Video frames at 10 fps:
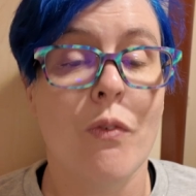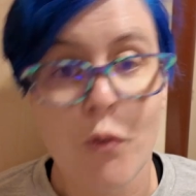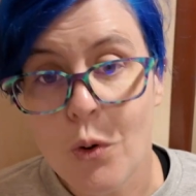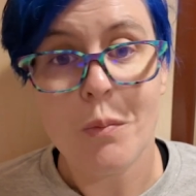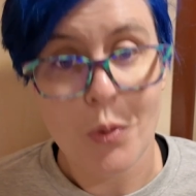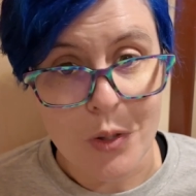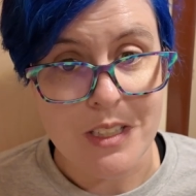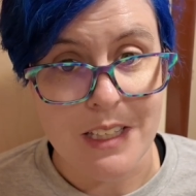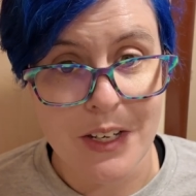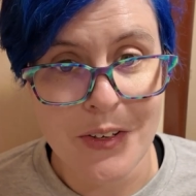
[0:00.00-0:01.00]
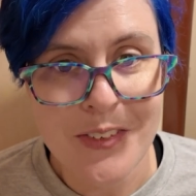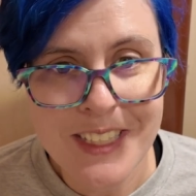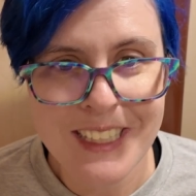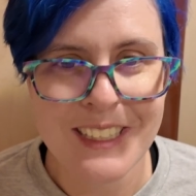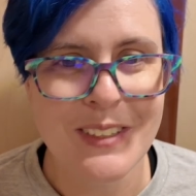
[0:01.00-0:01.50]
4 ports left,
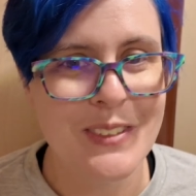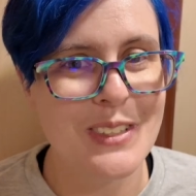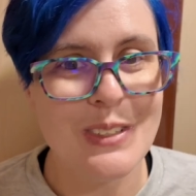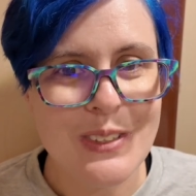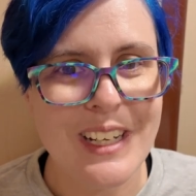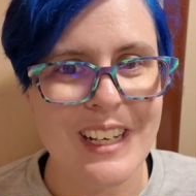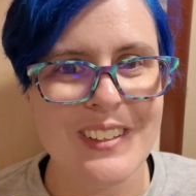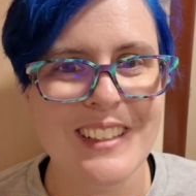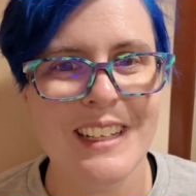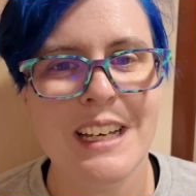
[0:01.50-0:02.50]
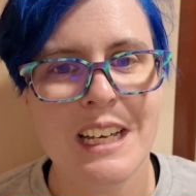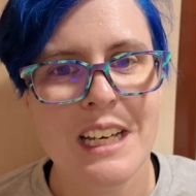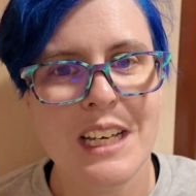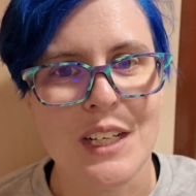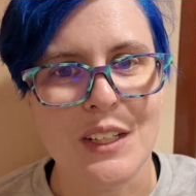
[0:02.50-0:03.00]
2 down
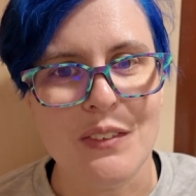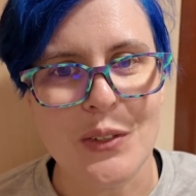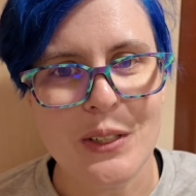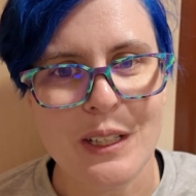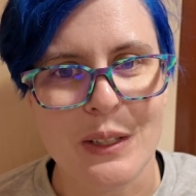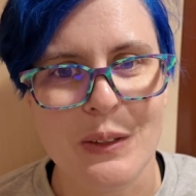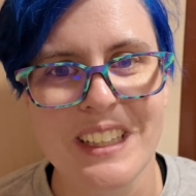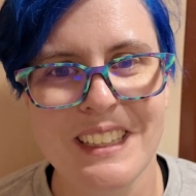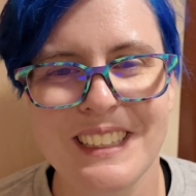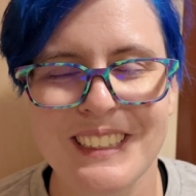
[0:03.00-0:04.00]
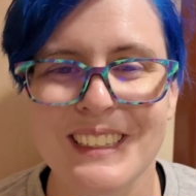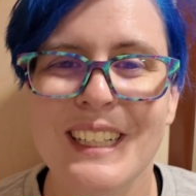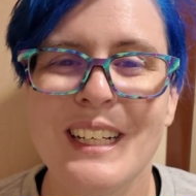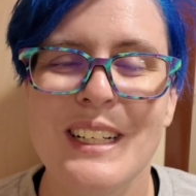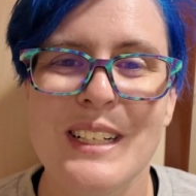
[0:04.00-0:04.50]
and 4 to go.
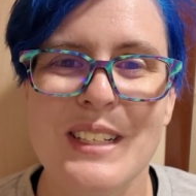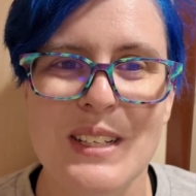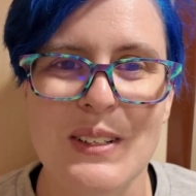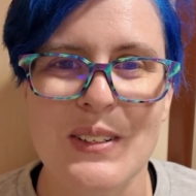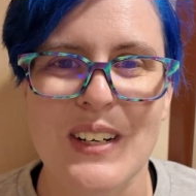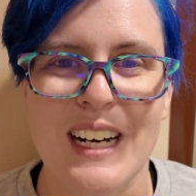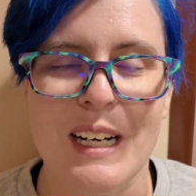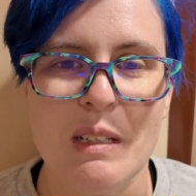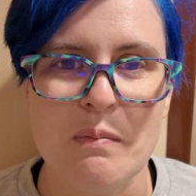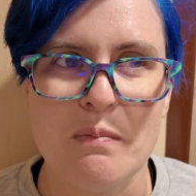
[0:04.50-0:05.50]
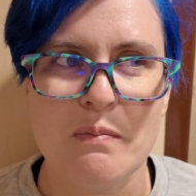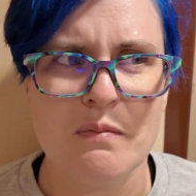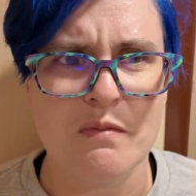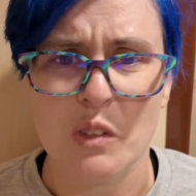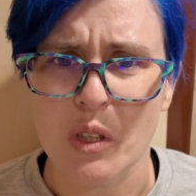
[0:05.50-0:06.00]
So,
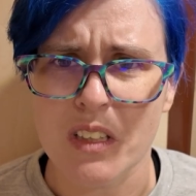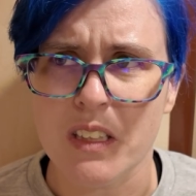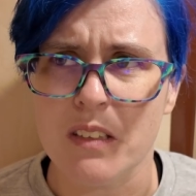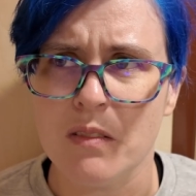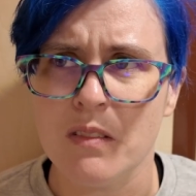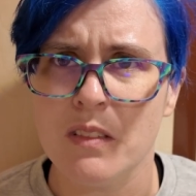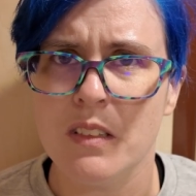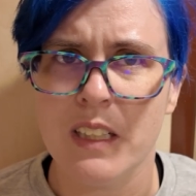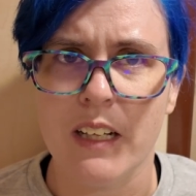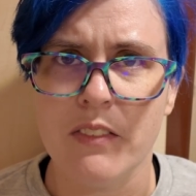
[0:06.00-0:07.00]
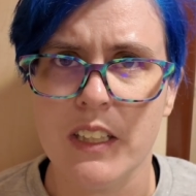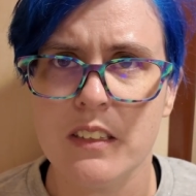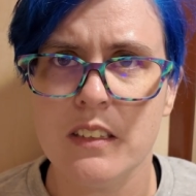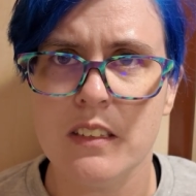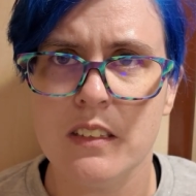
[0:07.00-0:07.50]
4,
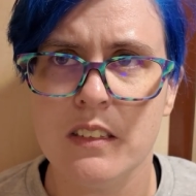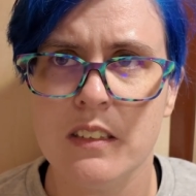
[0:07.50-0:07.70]
Halifax,